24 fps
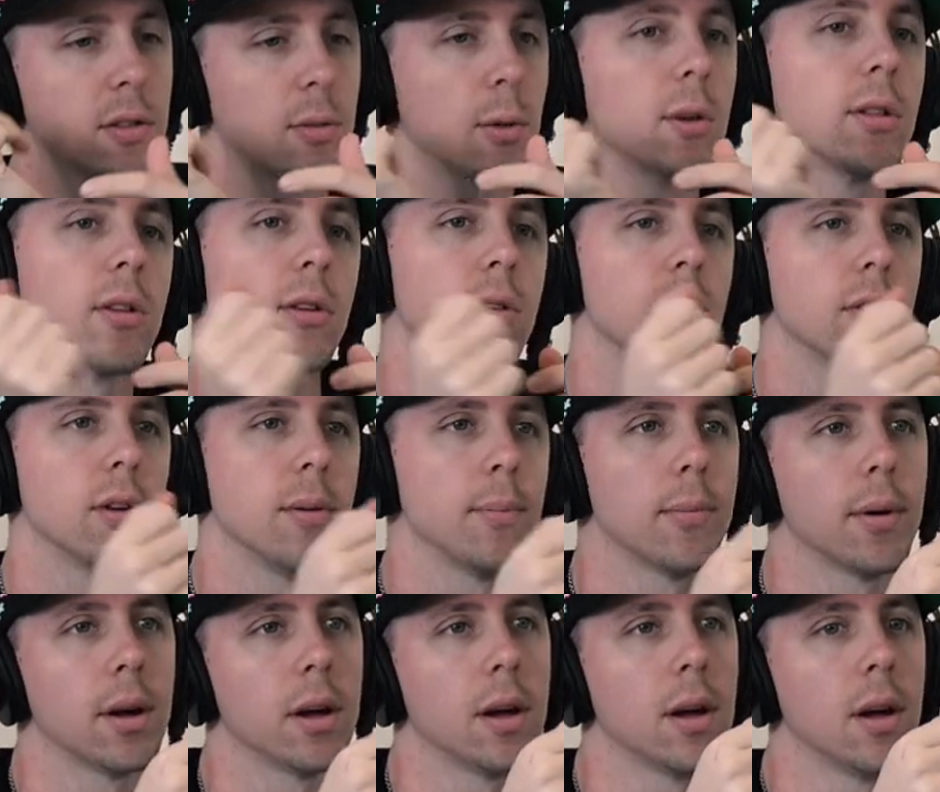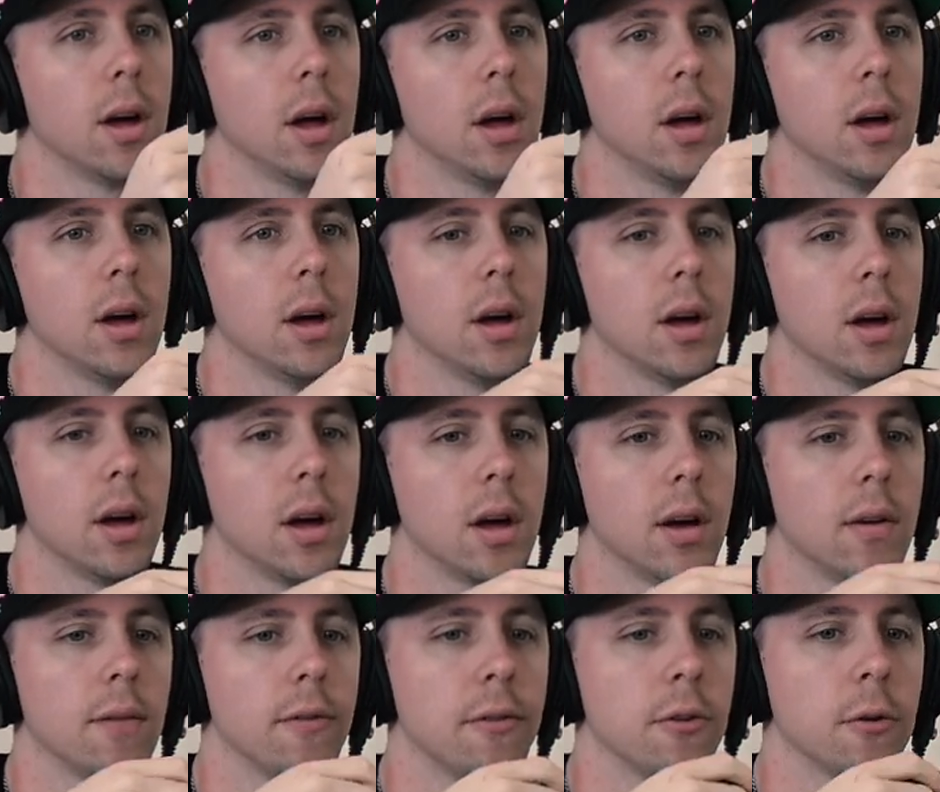as what they're doing but
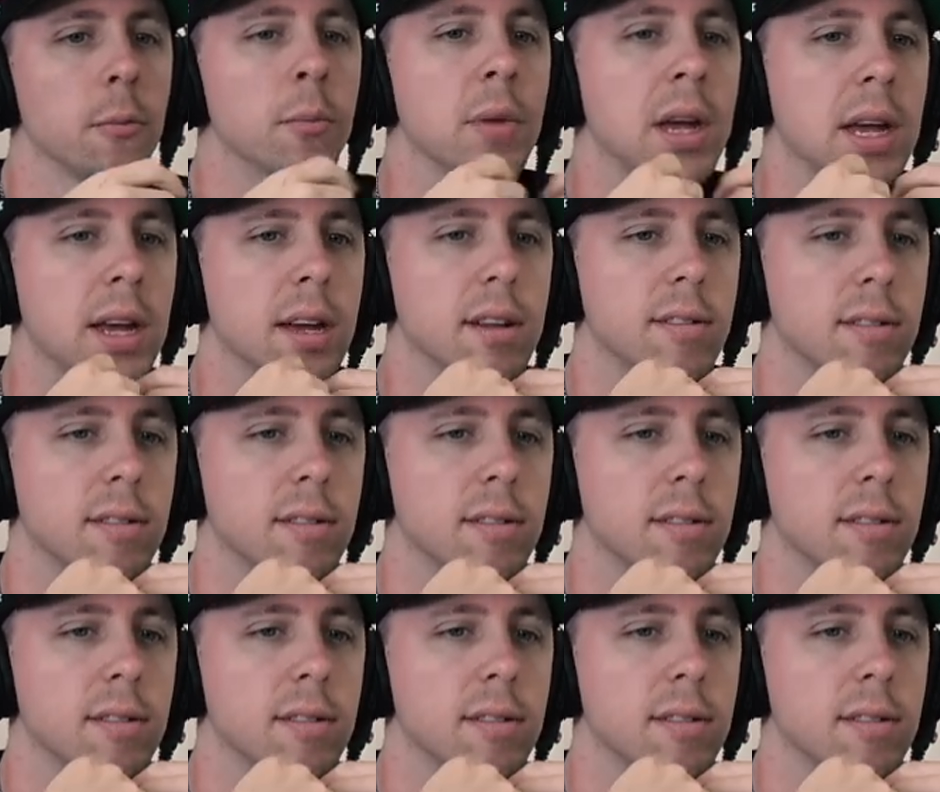for me